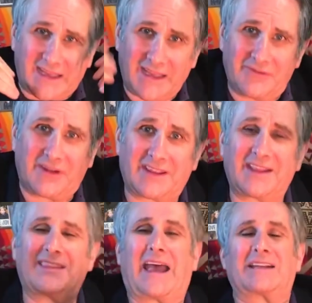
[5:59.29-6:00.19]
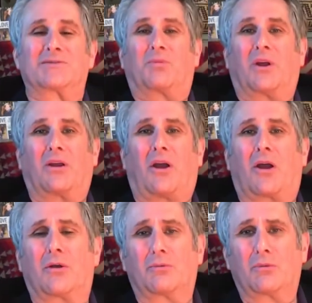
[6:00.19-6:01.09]
giving, that's where
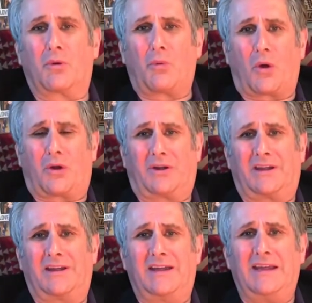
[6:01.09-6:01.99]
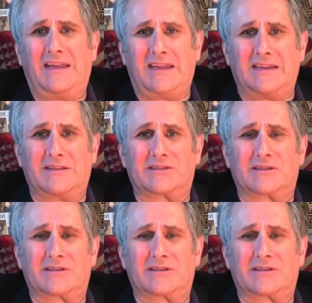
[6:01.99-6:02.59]
our reward is.